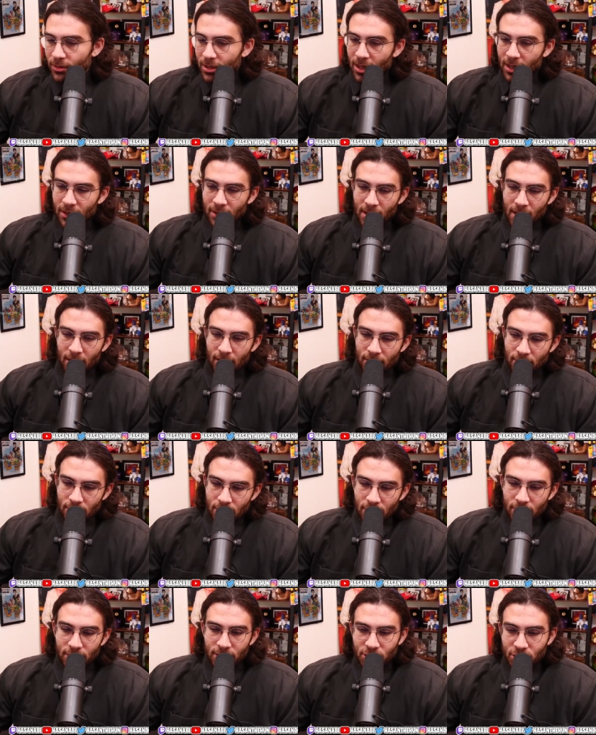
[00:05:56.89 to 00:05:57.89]
we got a lot of
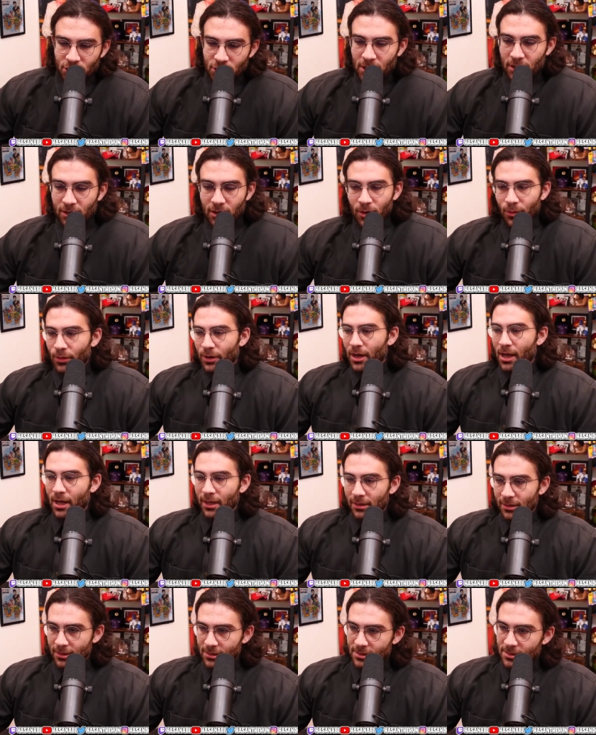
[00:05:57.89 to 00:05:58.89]
nerdy shit going
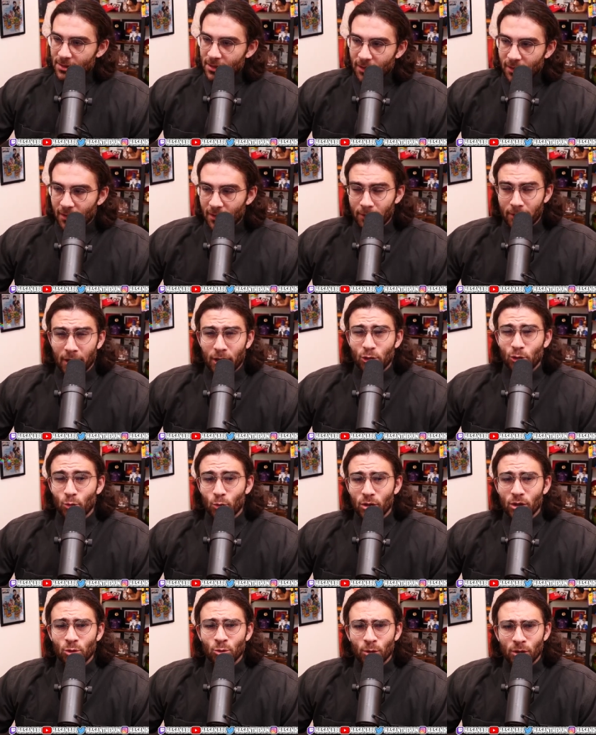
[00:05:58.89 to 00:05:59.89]
on this year. Okay.
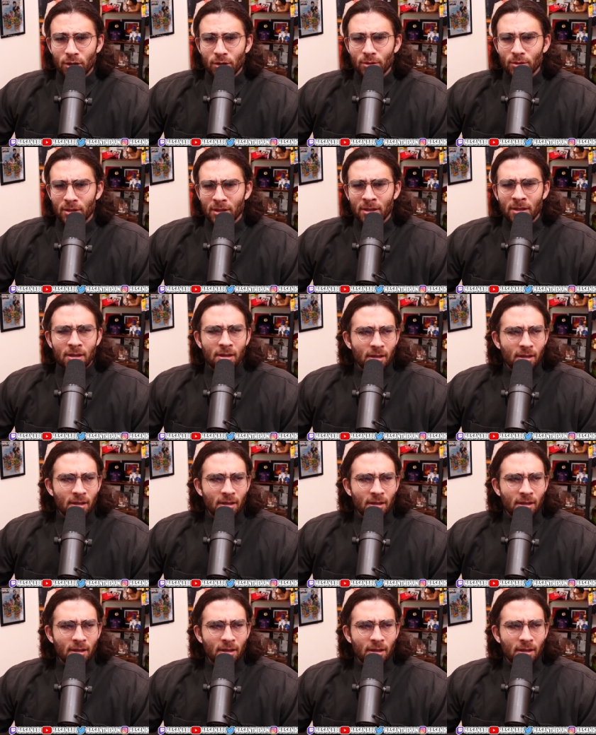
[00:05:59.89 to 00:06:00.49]
twenty twenty-three,